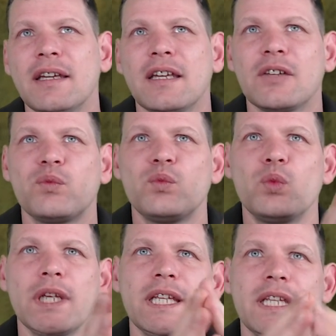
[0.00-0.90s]
if
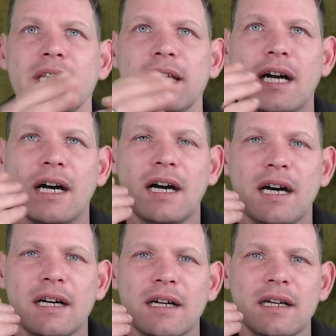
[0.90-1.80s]
we
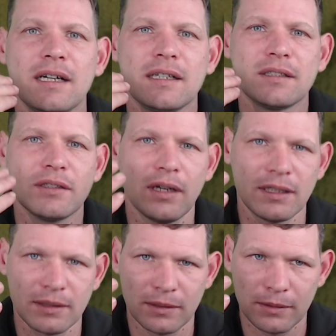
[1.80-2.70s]
are not